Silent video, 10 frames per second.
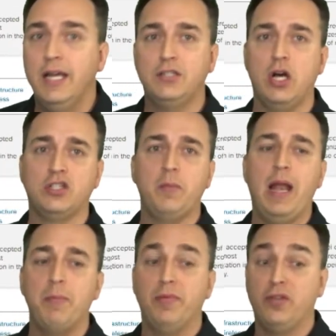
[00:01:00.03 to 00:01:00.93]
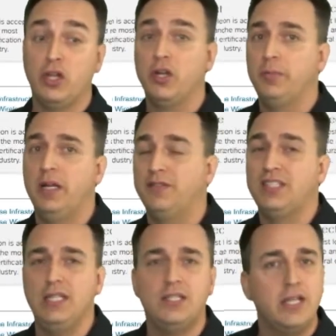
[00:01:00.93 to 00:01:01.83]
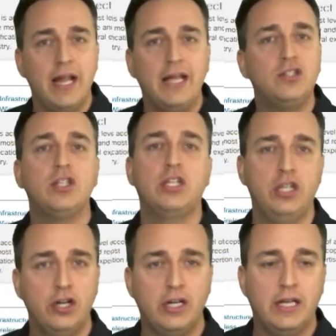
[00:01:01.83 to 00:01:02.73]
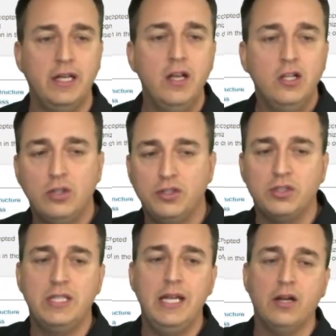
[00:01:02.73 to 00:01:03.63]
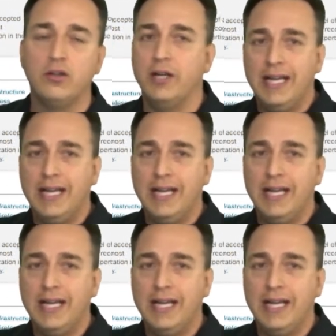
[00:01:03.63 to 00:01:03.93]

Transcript: It's also made up of a little bit of CCNA security. So as you'll see here, there